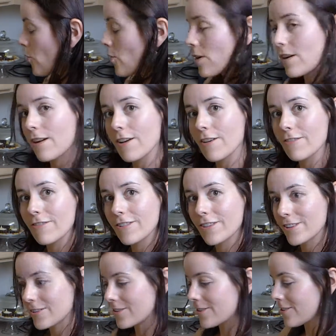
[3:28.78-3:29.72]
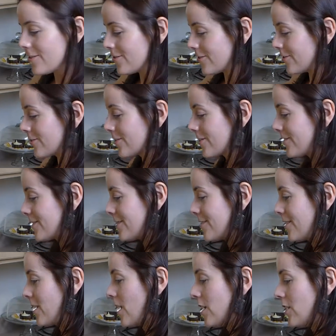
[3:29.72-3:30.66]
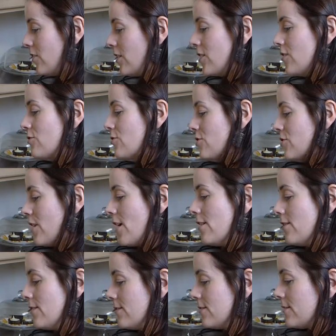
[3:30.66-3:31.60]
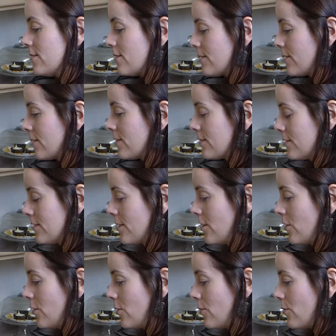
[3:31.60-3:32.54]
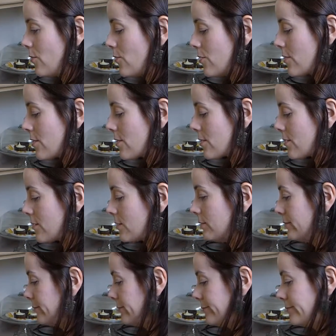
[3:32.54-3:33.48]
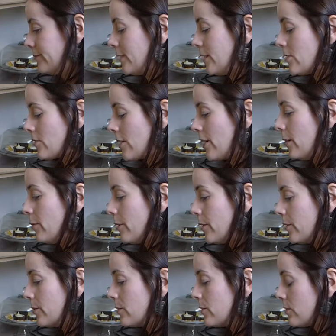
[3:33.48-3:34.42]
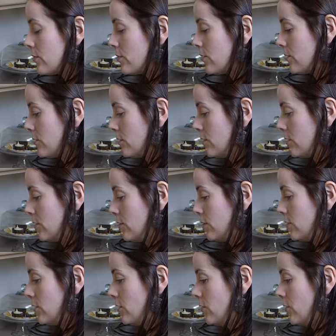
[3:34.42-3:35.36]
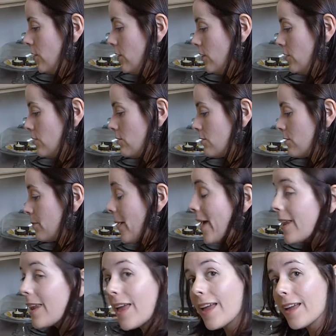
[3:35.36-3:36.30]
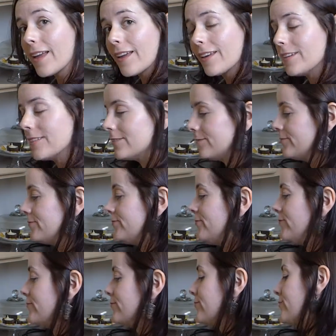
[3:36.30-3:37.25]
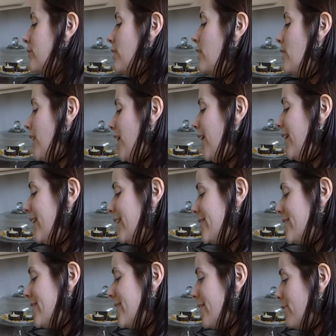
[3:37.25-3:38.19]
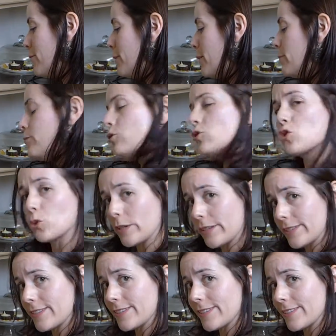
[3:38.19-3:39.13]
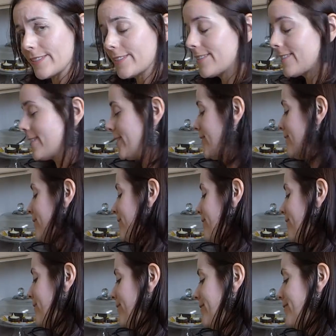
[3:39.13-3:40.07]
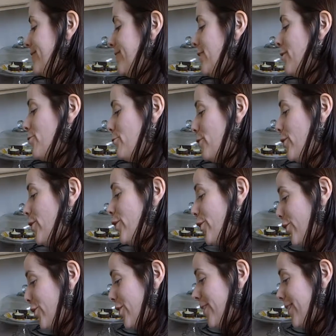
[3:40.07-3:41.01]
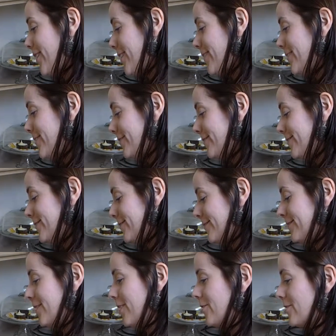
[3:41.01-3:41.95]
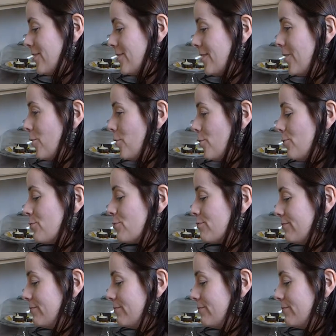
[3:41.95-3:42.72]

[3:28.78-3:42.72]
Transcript: pour it over your noodles. You can use shells or these are elbows. You can use penne. I like to give people choices when they're cooking. There's no